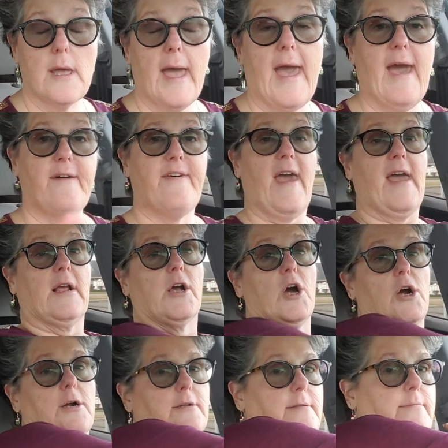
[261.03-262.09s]
have had
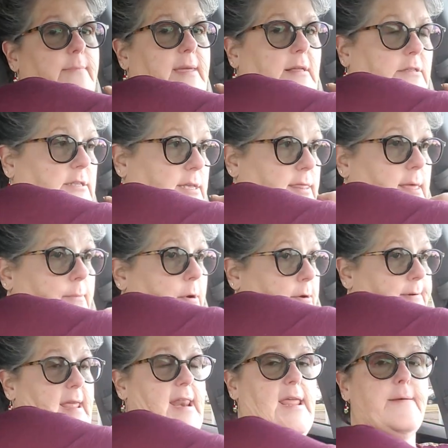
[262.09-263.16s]
cards mailed to them
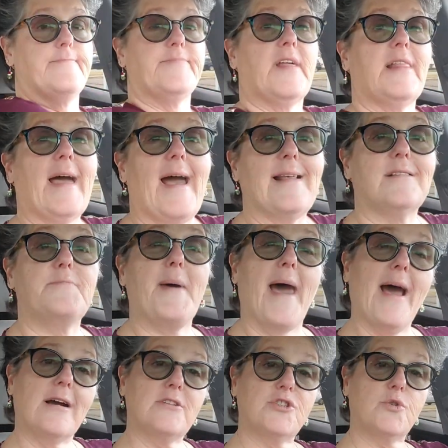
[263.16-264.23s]
already. The last
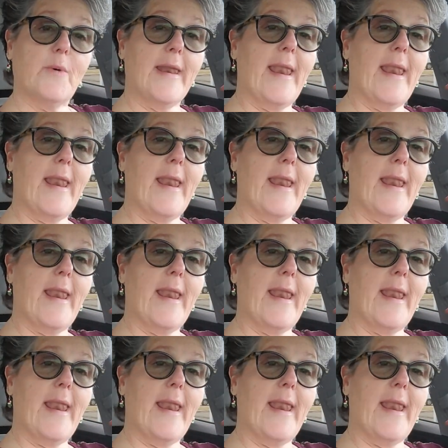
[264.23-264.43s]
batch